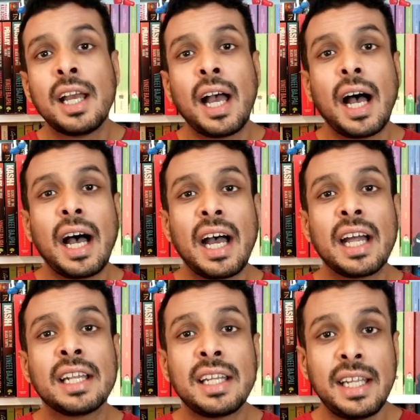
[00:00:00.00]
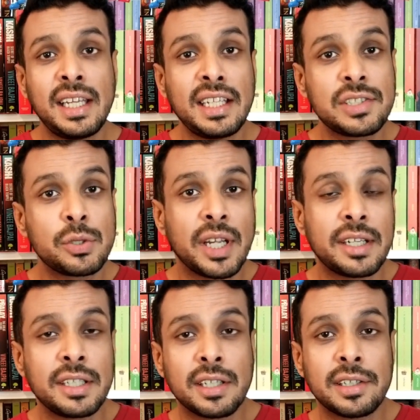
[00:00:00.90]
and he needs to get
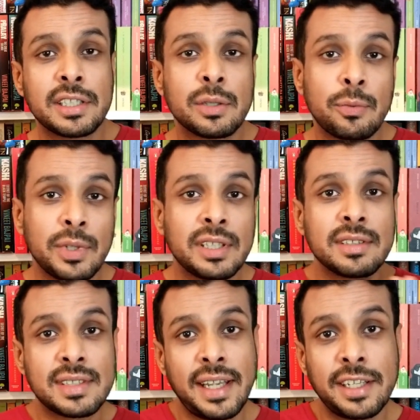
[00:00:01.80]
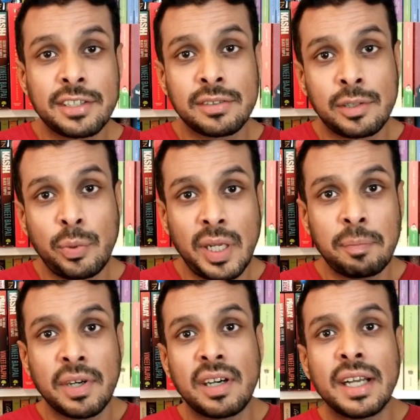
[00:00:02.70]
in touch with Sage
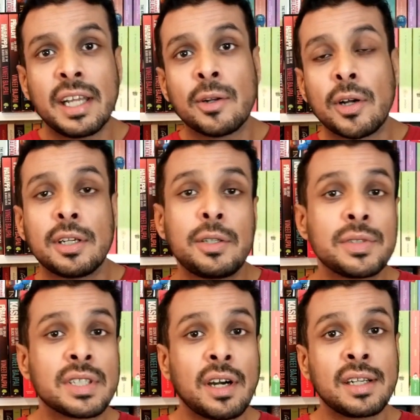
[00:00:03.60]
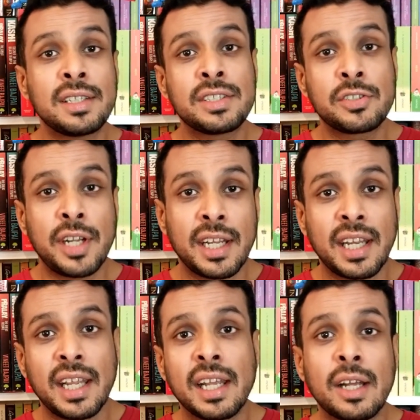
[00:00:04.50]
Dweepa in order to start his
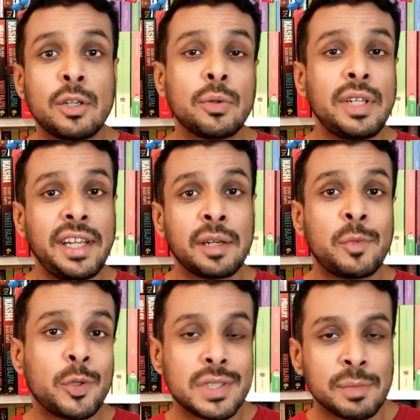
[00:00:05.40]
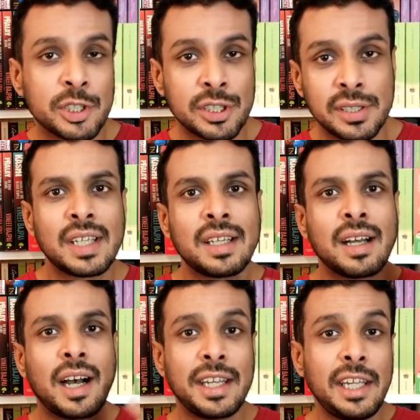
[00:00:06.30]
training to lead him to his mission.
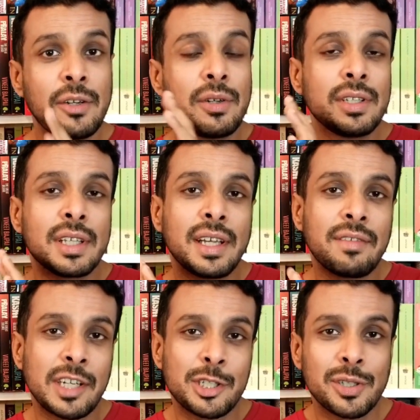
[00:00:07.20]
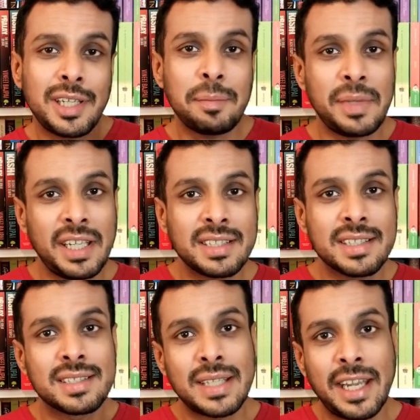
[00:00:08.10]
Anirudh eventually meets
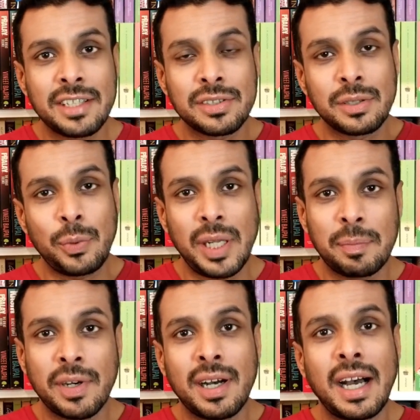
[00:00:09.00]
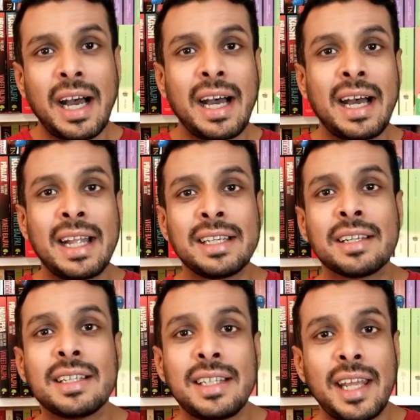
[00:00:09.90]
Sage Dweepa and
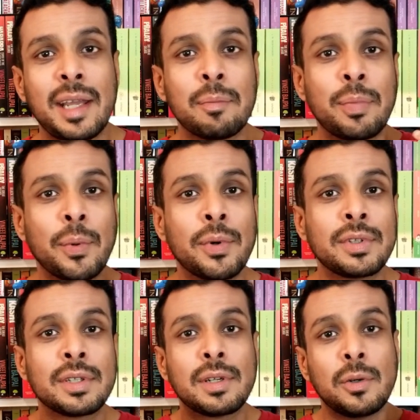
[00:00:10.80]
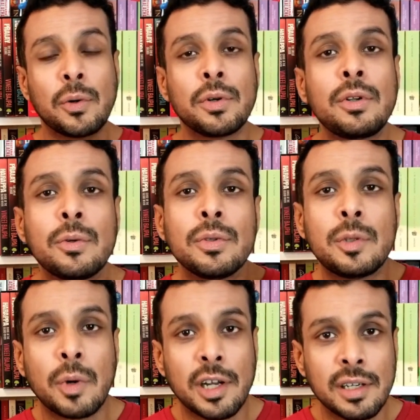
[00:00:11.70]
they both go to
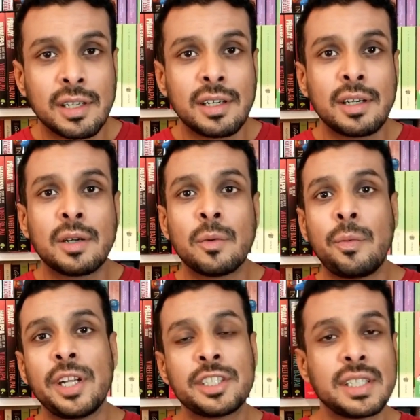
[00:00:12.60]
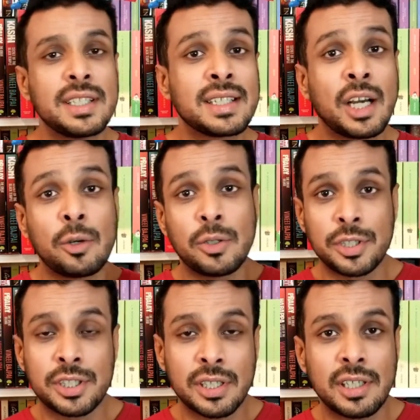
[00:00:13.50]
Dwarka, which is now
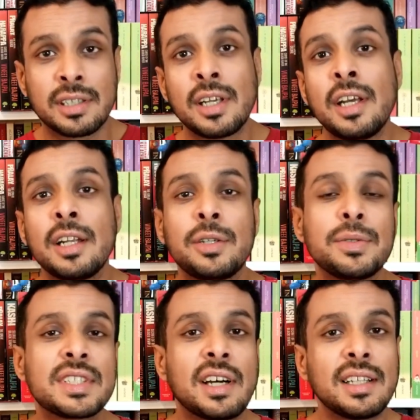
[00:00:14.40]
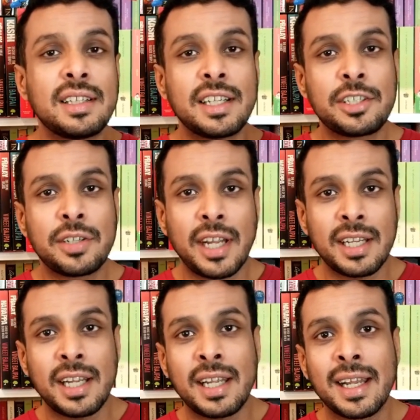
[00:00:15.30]
Gujarat, to start their
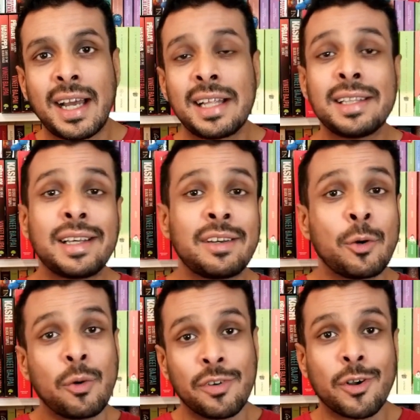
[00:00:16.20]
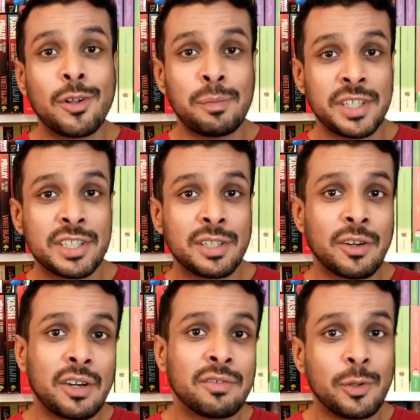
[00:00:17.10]
training and their overall mission
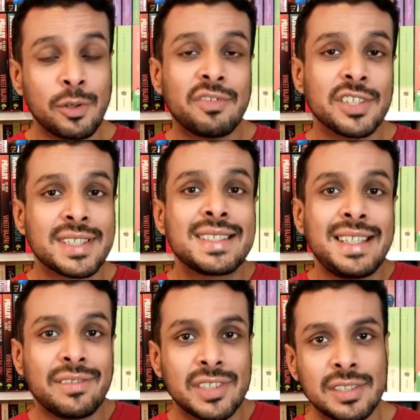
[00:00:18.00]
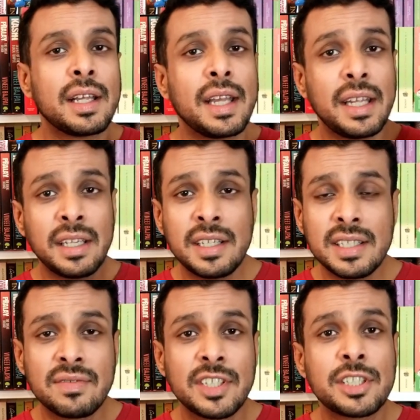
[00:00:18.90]
of good versus evil. In his
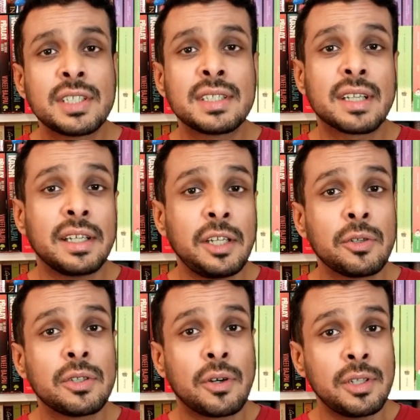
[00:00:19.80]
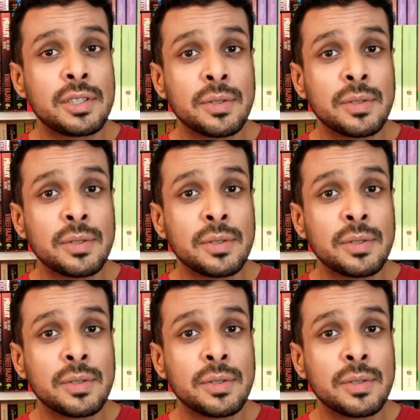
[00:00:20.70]
visions, Anirudh also